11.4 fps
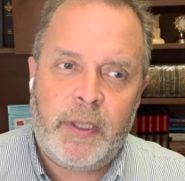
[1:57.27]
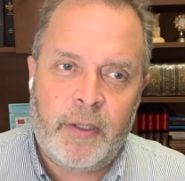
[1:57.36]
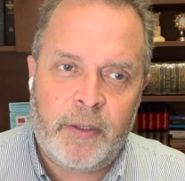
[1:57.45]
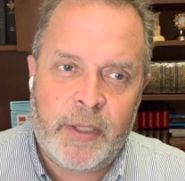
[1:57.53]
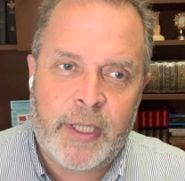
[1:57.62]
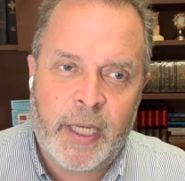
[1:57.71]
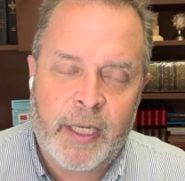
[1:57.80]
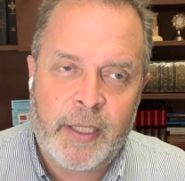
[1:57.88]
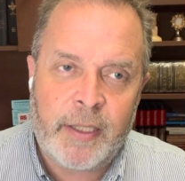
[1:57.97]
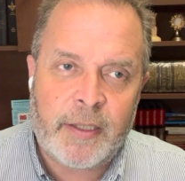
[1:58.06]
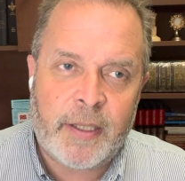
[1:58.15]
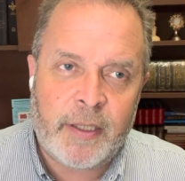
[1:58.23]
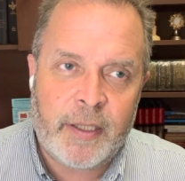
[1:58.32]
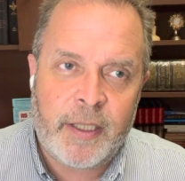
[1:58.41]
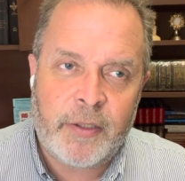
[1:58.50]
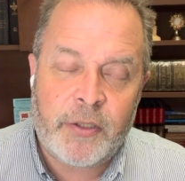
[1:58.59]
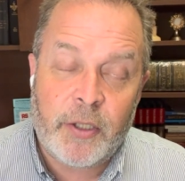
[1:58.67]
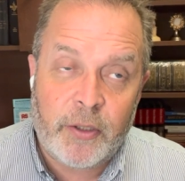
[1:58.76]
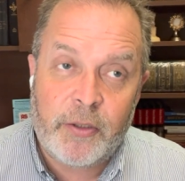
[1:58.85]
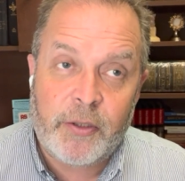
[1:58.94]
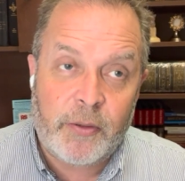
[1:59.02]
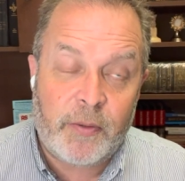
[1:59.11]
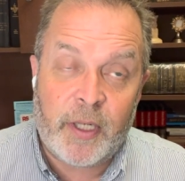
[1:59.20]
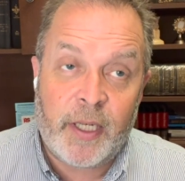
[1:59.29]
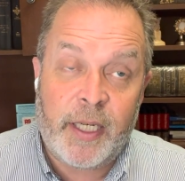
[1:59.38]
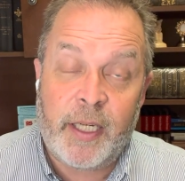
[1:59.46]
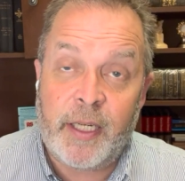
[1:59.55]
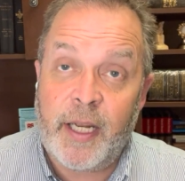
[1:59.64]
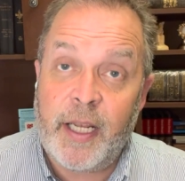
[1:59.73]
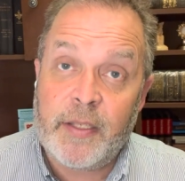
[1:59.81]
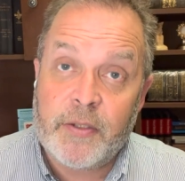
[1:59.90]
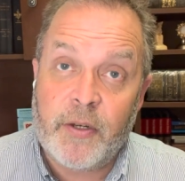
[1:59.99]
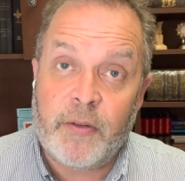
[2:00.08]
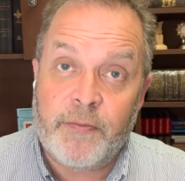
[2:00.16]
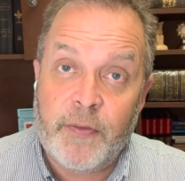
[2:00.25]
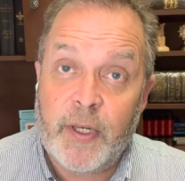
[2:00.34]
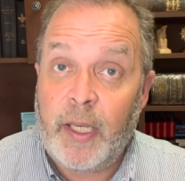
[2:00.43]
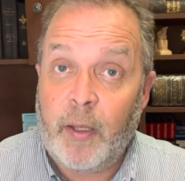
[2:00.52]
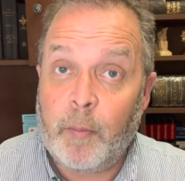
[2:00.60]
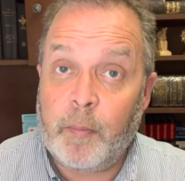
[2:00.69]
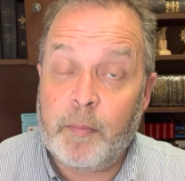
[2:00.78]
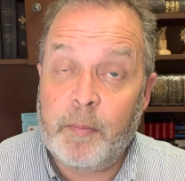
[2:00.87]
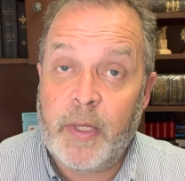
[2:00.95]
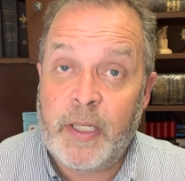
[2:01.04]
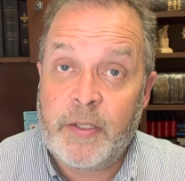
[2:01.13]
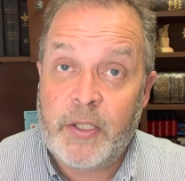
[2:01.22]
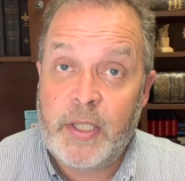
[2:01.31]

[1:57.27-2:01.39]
our days and turn to Our Lady and ask her for help. And